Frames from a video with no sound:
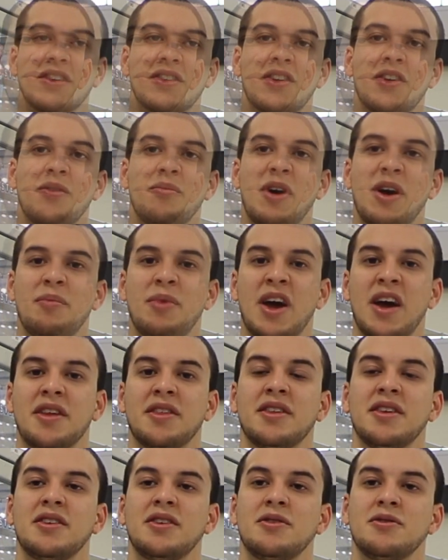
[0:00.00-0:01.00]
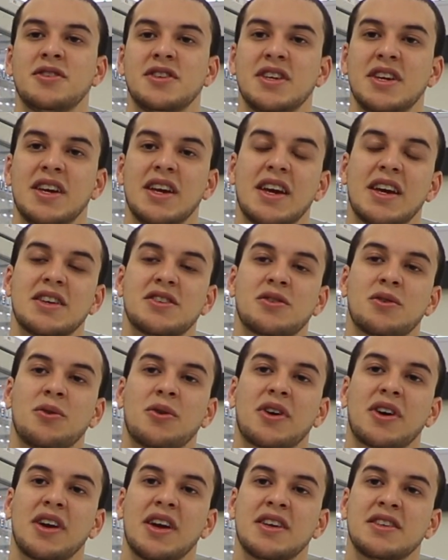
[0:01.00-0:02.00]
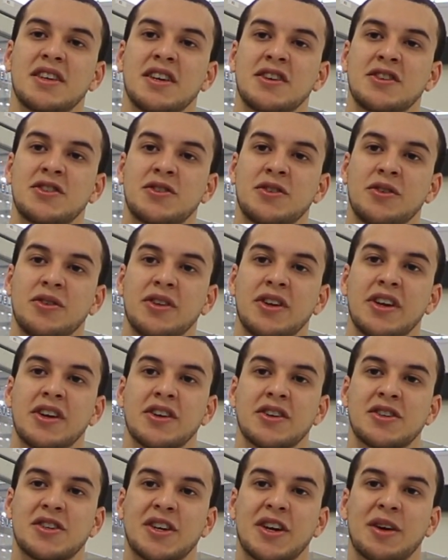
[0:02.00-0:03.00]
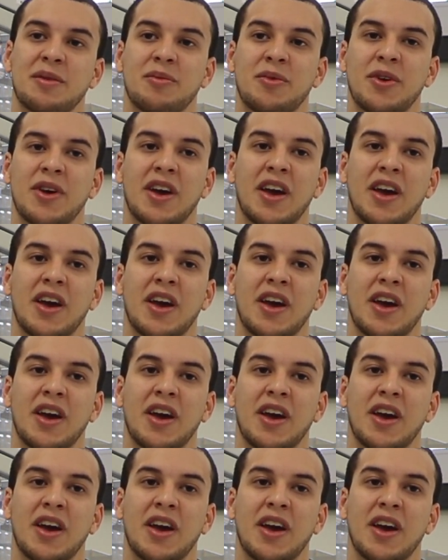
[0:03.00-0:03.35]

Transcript: So my path at UC is organizational leadership,